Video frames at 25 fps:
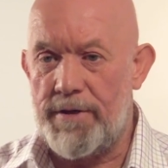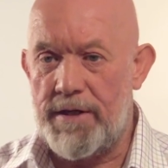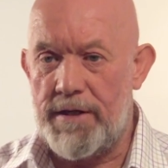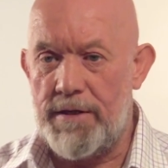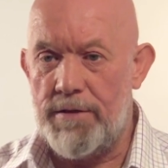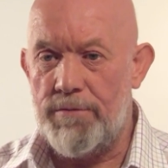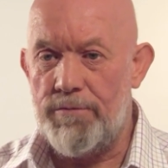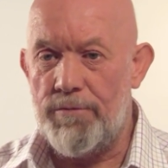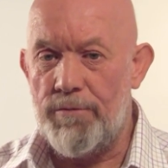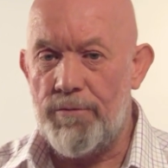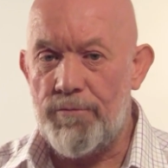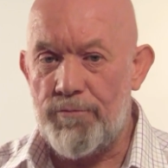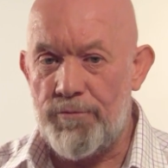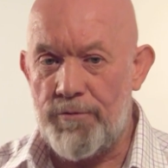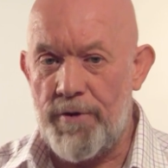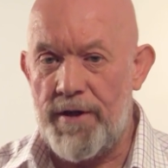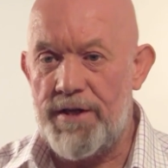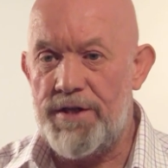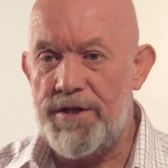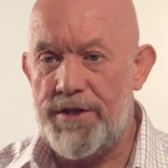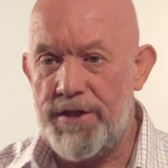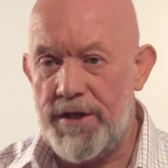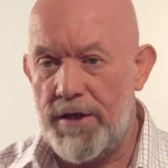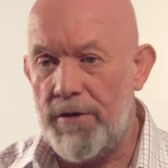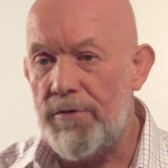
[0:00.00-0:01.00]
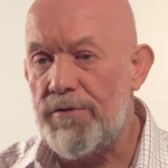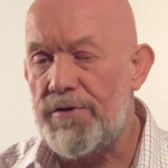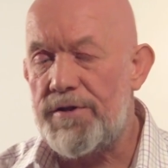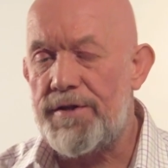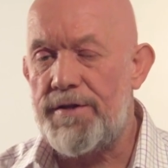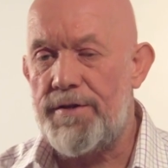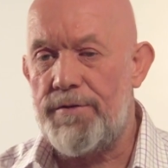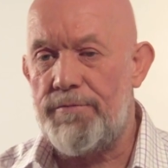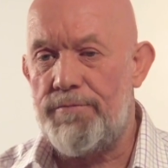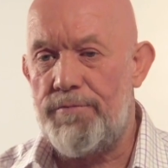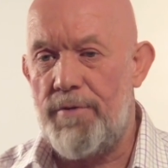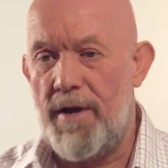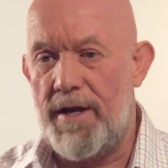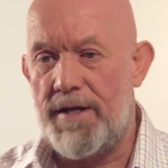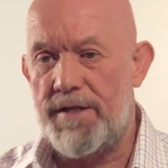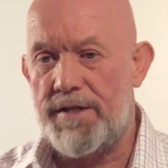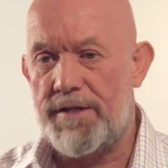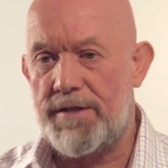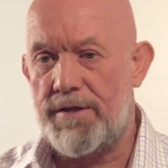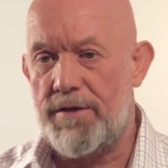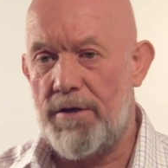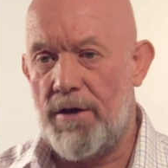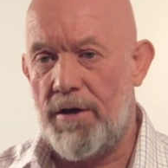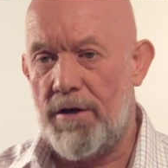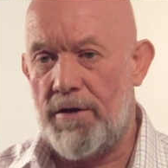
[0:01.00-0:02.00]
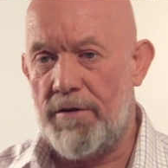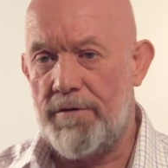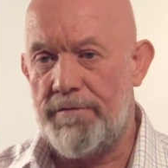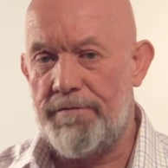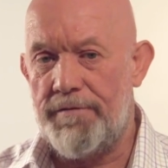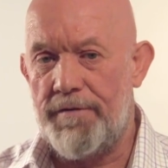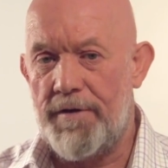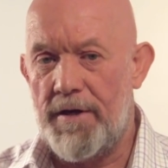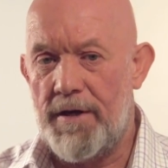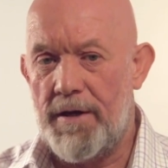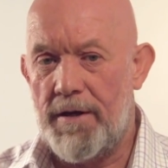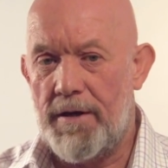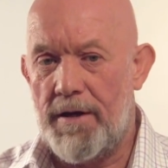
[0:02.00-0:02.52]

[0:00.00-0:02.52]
you reduce the risk of